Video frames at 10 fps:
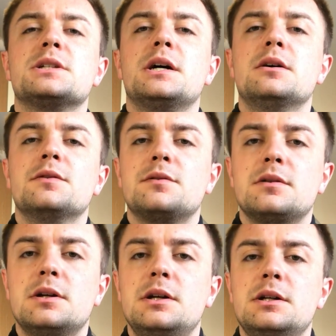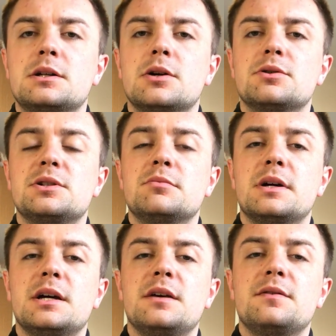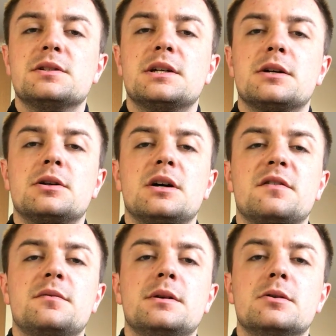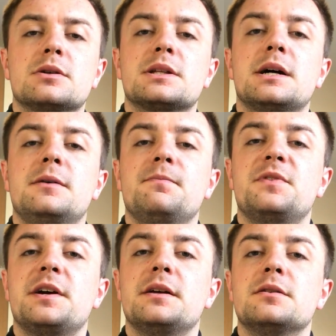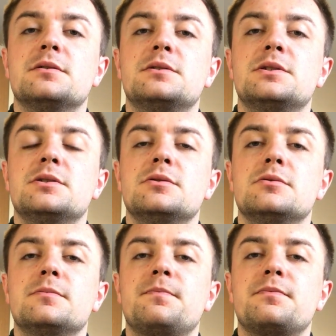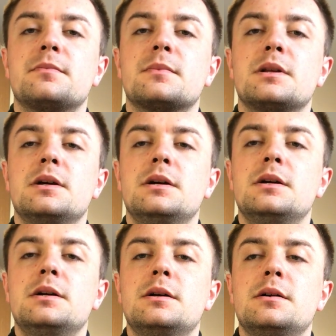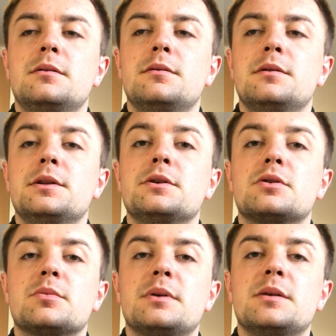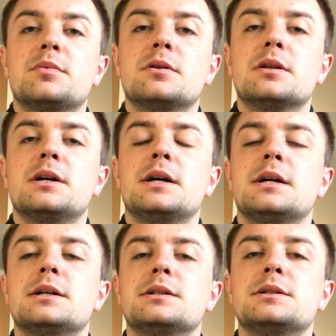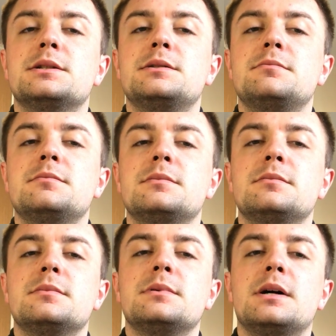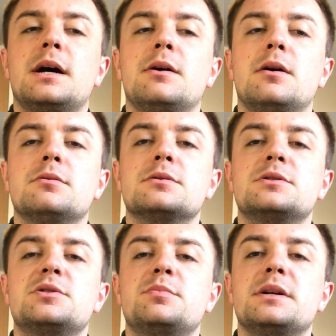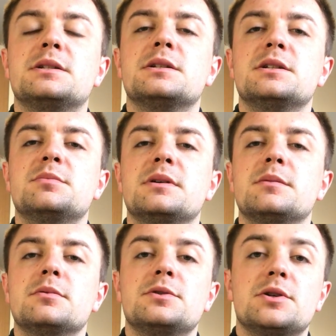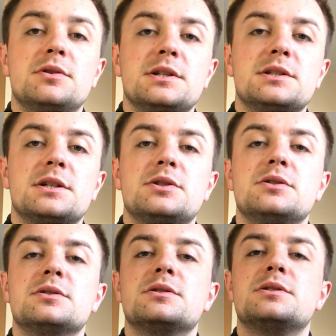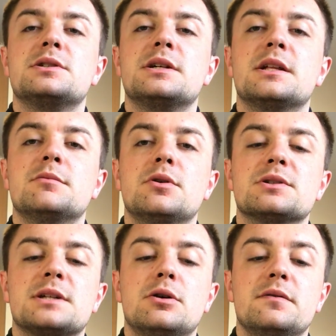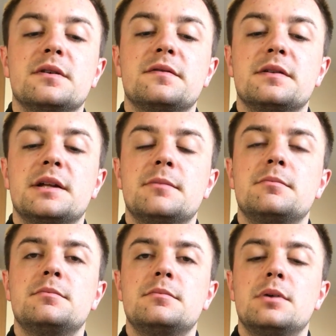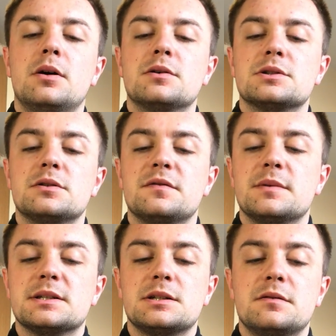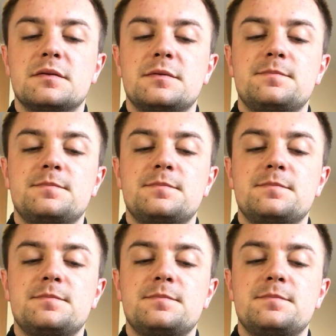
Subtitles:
styles, coaching behaviours. They're going to have to be looked at and tailored to the younger people, and how I would speak to these people during these sessions to get the most out of it for them, but also for myself.